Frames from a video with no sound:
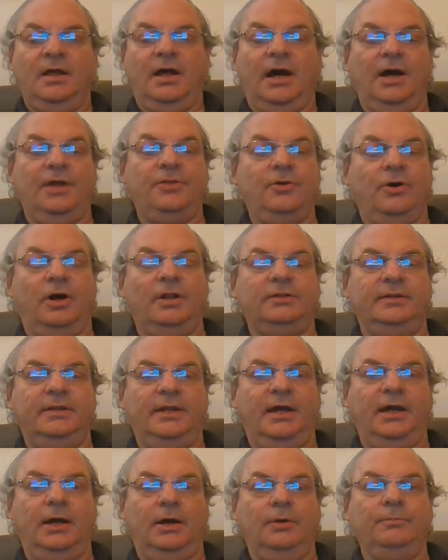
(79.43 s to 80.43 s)
I thought,
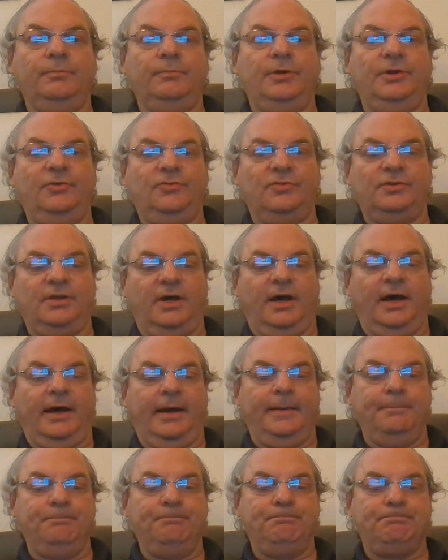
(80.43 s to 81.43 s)
now is the time.
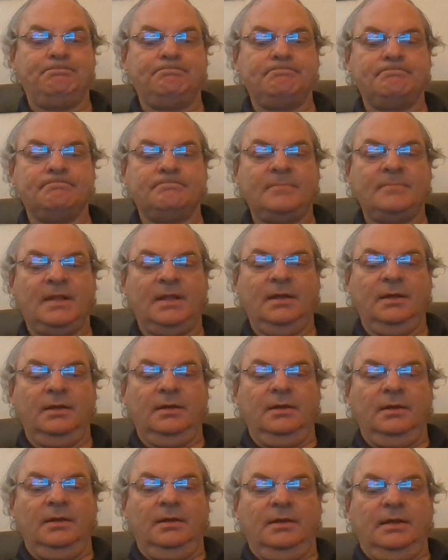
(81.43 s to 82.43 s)

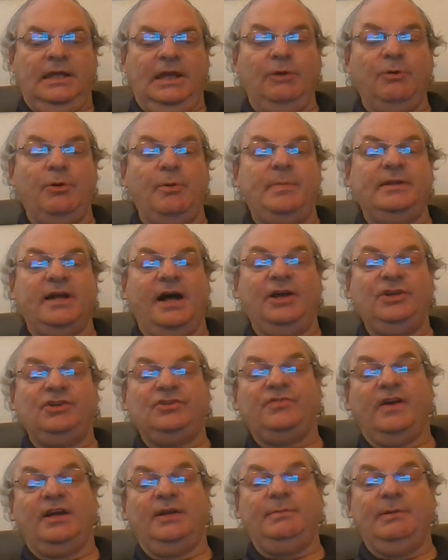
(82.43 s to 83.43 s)
It would be nice
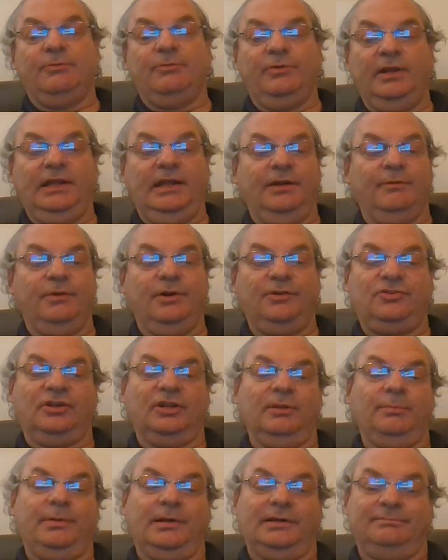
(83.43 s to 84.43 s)
if I could be really
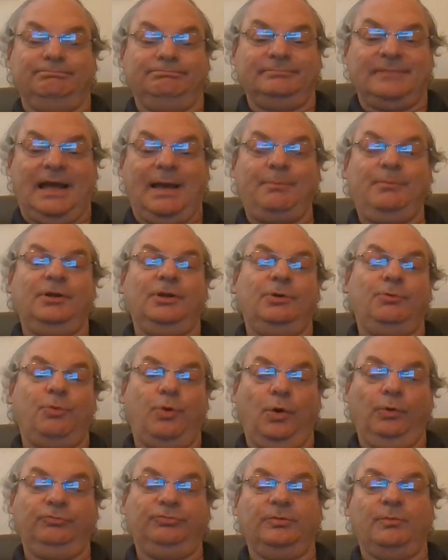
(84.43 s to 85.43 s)
original, but I'm going to
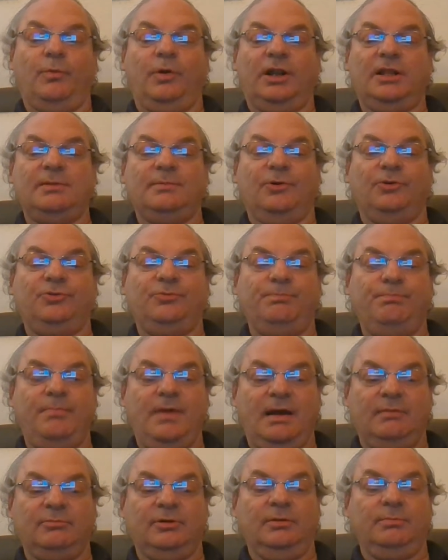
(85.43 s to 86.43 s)
quote from one of the most
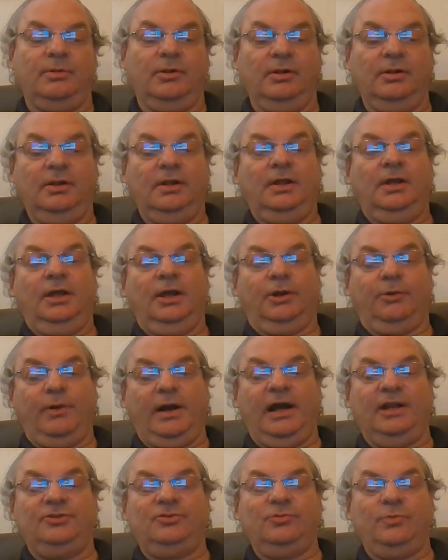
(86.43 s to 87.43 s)
memorable
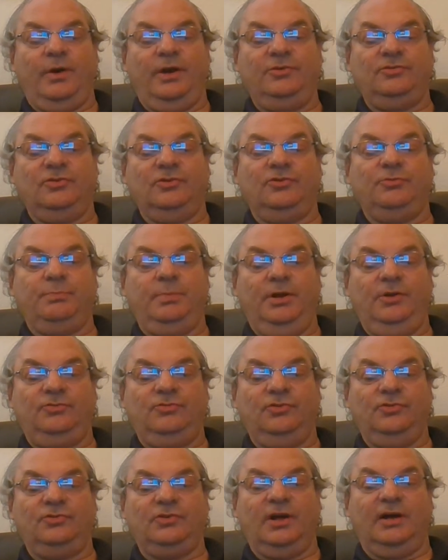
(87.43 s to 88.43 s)
graduation
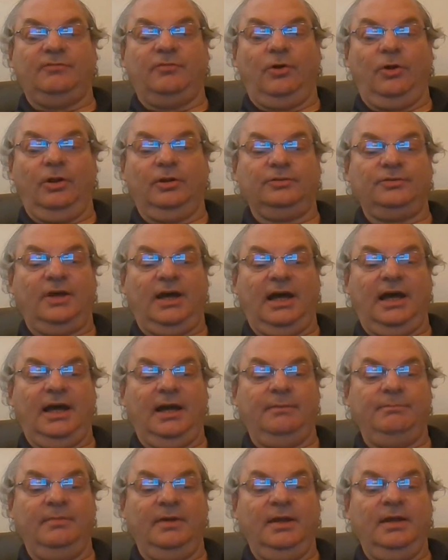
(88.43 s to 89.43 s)
speeches of all
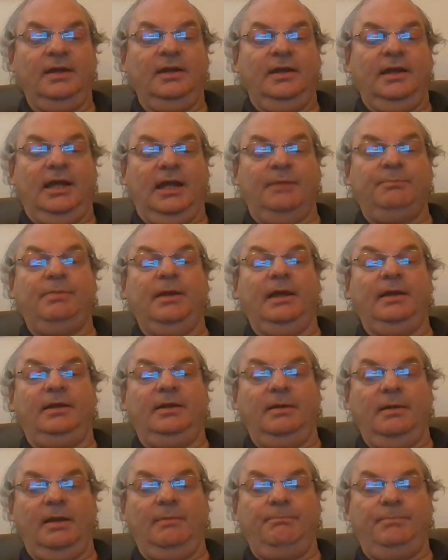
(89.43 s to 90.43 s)
time and
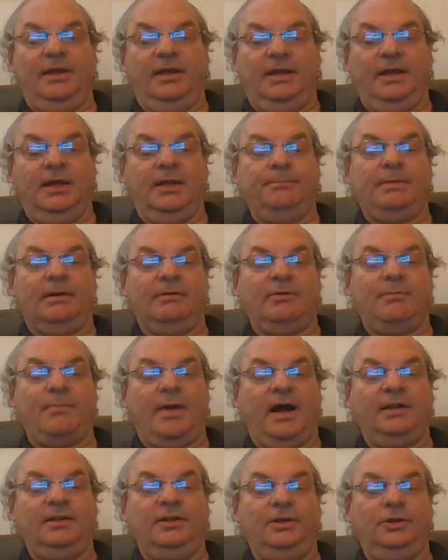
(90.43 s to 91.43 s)
begin by
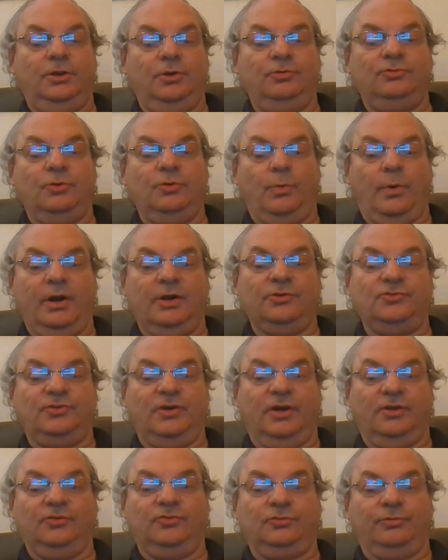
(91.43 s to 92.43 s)
reminding you to wear
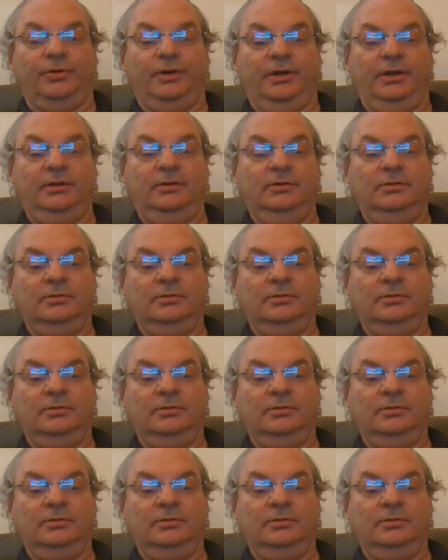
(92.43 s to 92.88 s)
sunscreen.